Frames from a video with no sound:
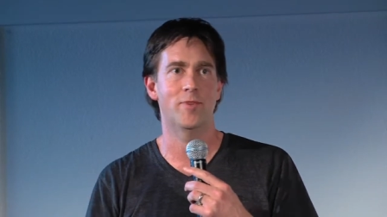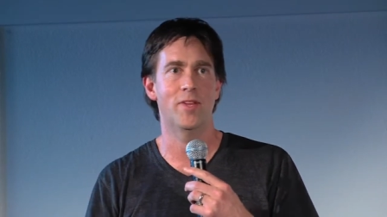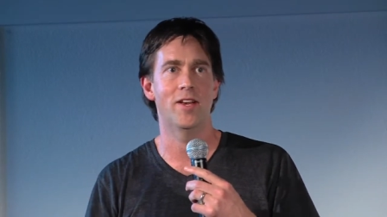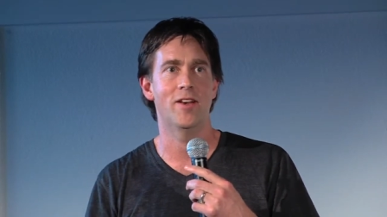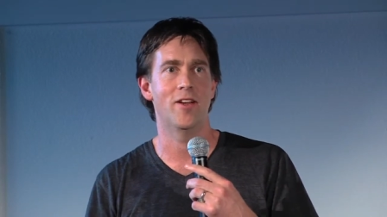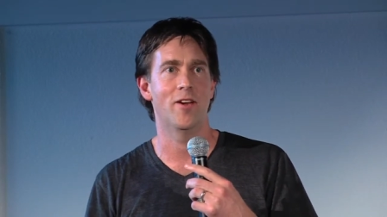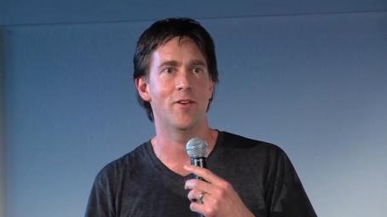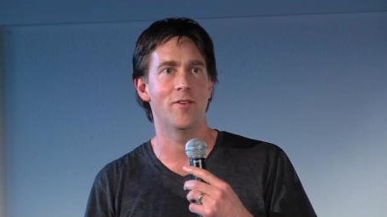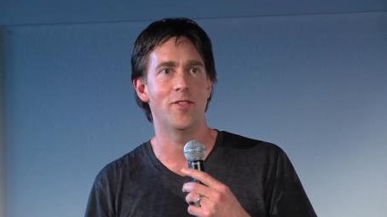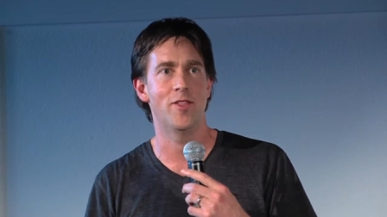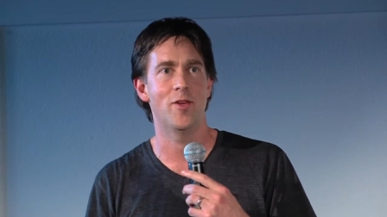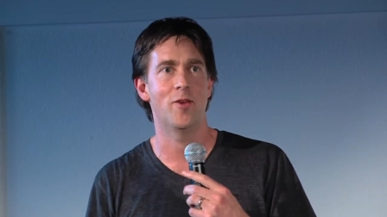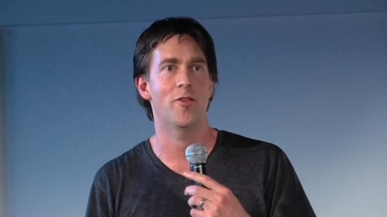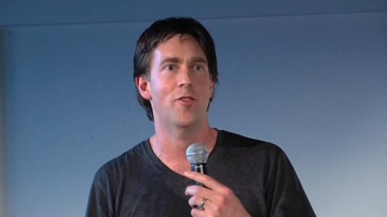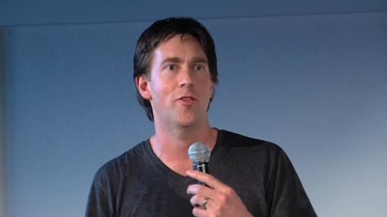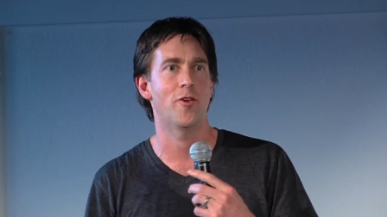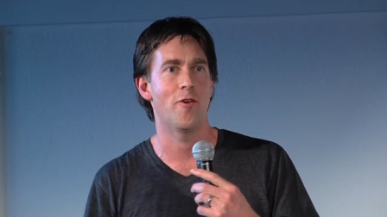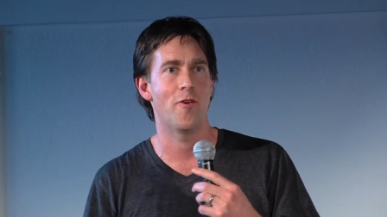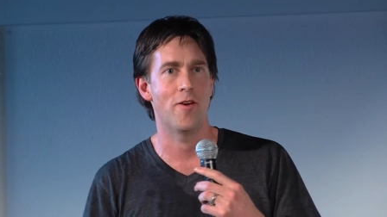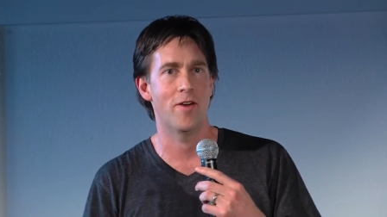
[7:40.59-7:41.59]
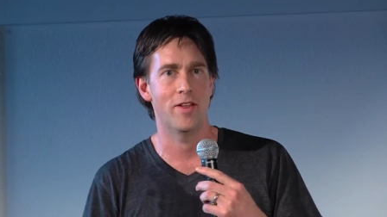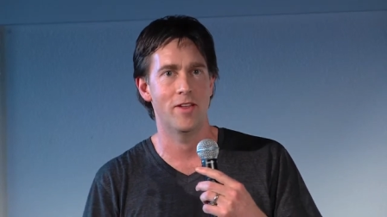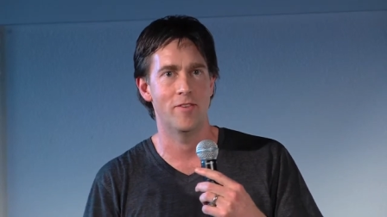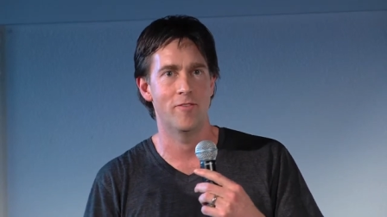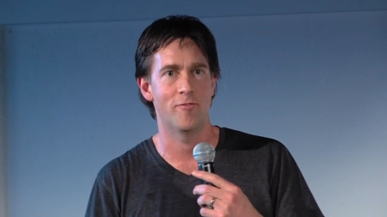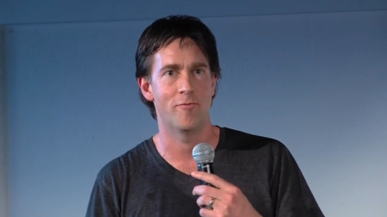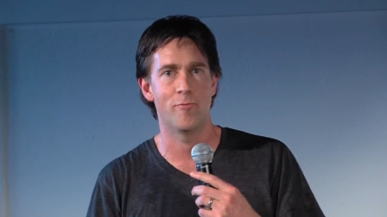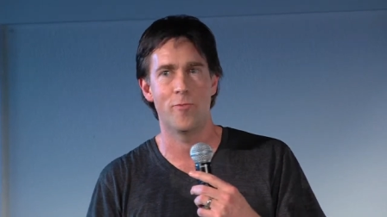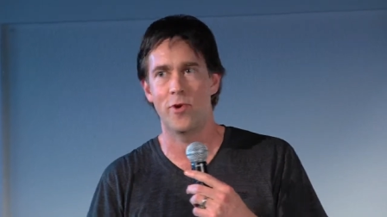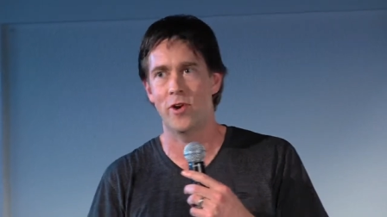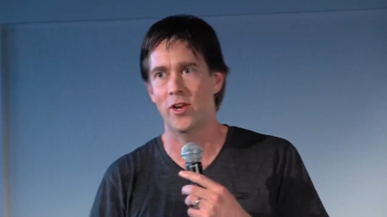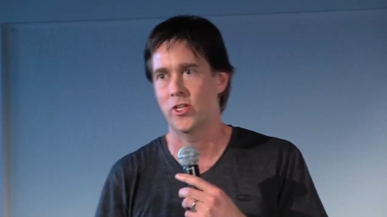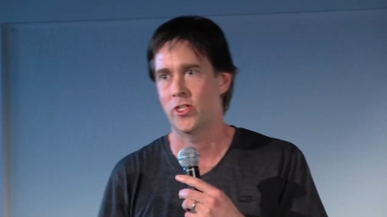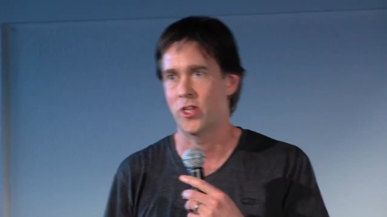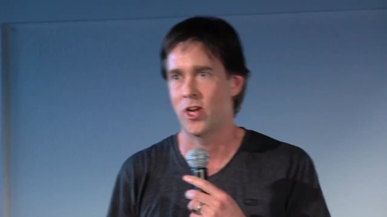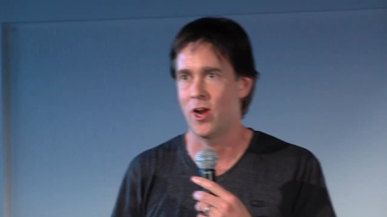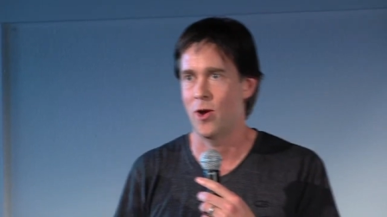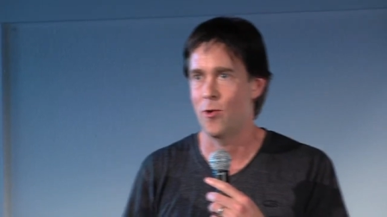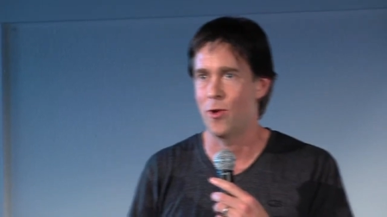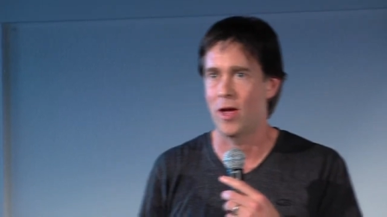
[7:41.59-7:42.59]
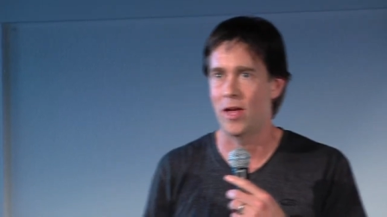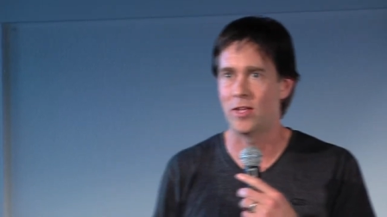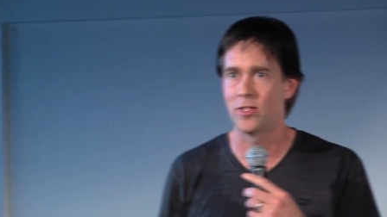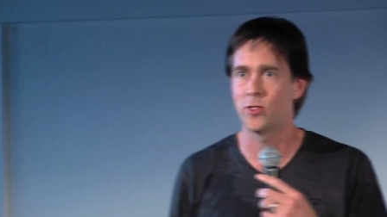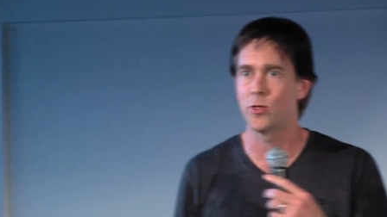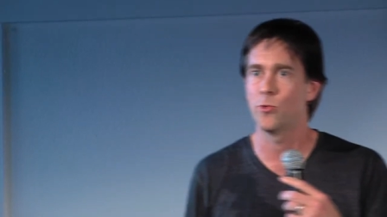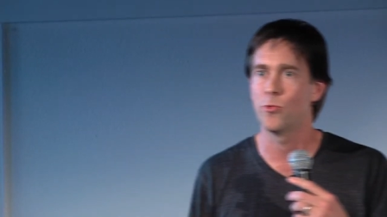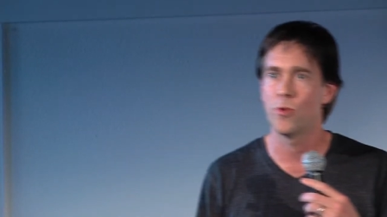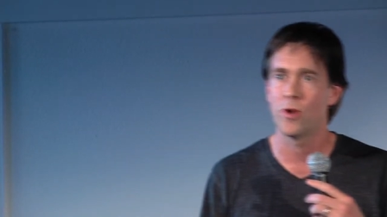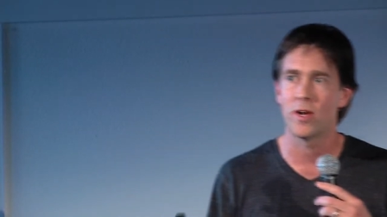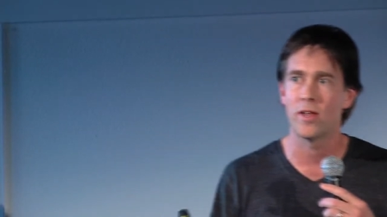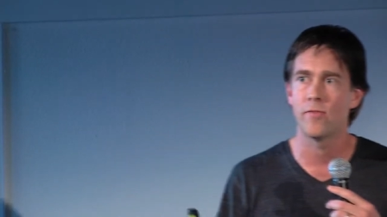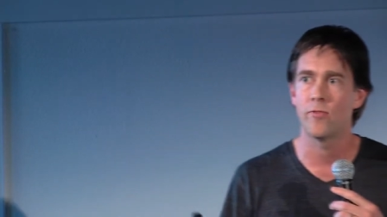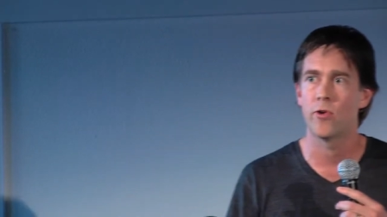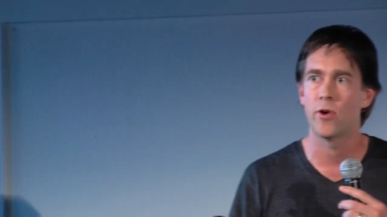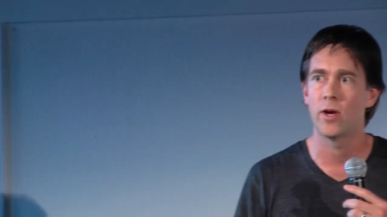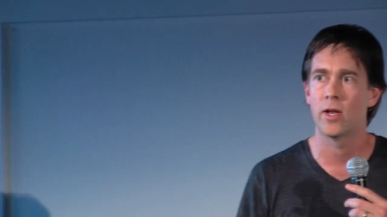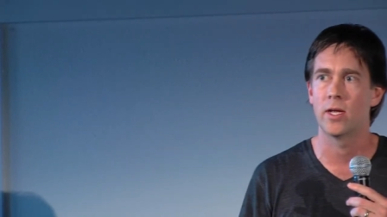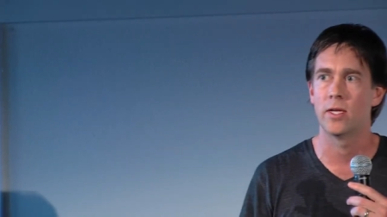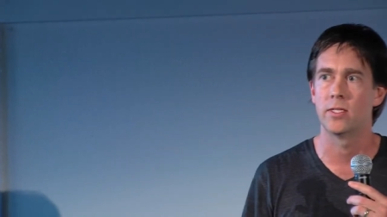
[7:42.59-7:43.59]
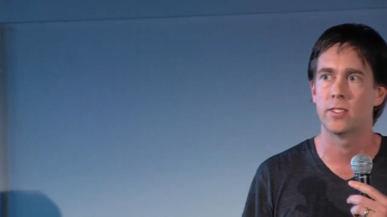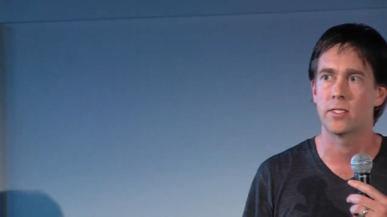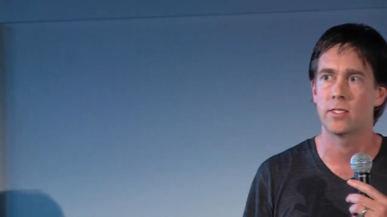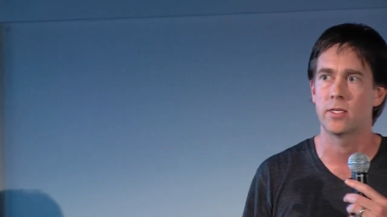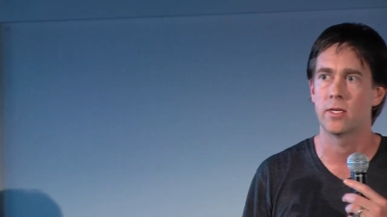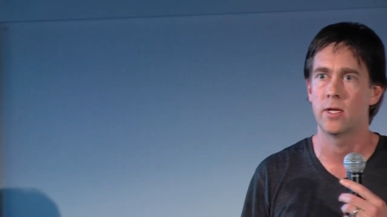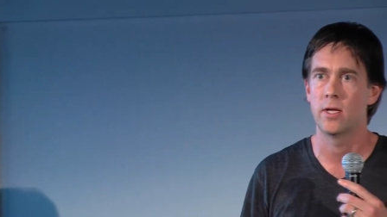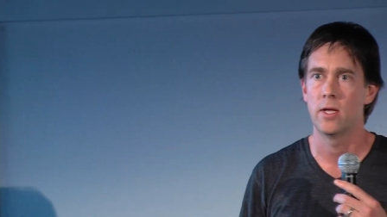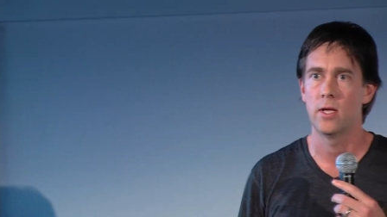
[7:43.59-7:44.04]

you know, the authority of British Airways or whatever it is.